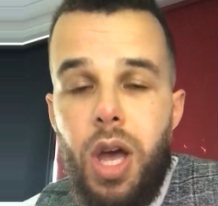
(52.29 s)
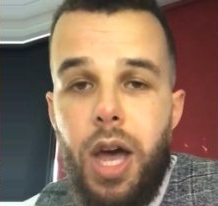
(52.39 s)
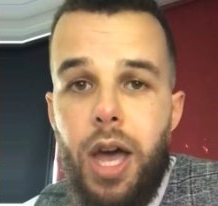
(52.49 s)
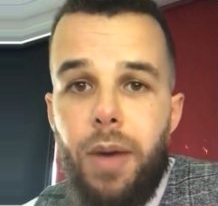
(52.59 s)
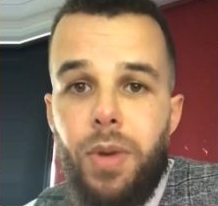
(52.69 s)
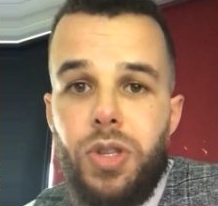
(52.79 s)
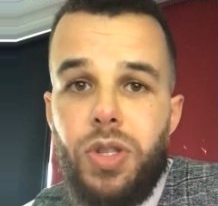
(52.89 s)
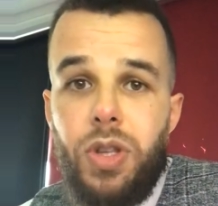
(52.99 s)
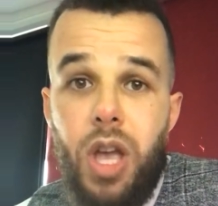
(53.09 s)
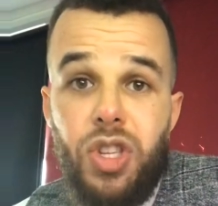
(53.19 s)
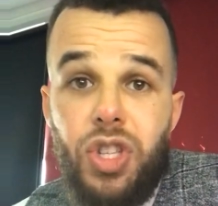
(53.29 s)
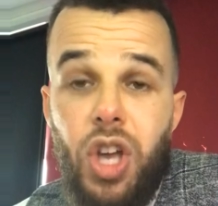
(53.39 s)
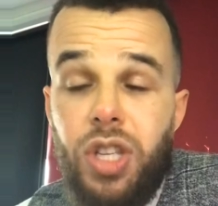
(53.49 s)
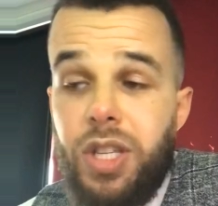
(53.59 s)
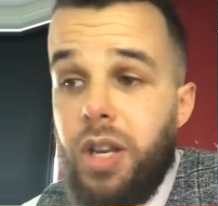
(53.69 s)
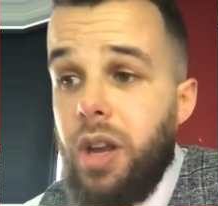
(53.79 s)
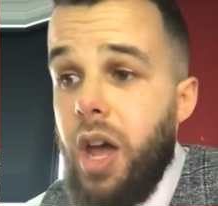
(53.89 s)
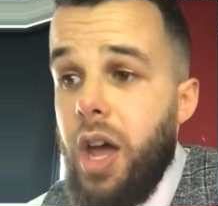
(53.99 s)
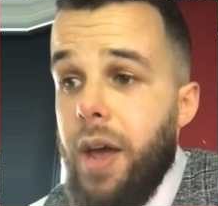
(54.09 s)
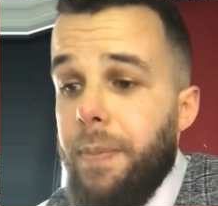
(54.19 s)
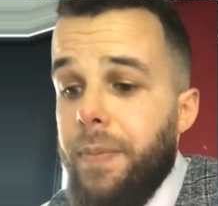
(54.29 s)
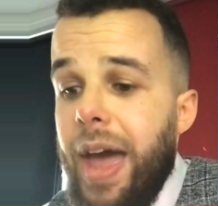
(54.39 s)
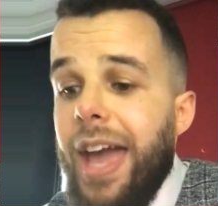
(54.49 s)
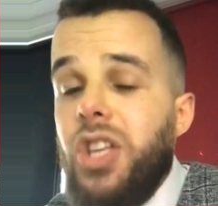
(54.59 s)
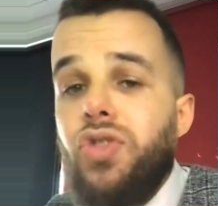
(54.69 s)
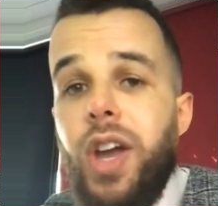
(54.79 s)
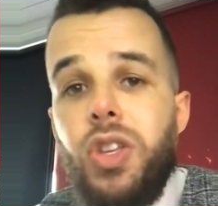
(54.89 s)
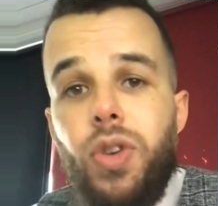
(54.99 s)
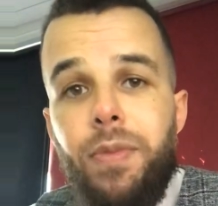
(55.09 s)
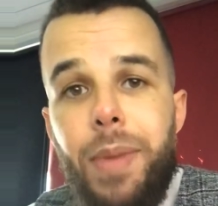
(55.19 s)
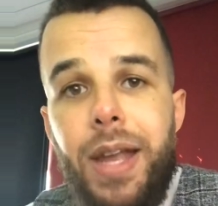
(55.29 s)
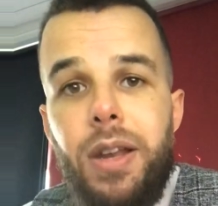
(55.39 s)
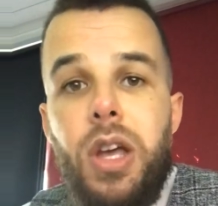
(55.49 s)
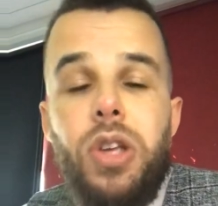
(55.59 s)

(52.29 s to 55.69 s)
a certain age range of men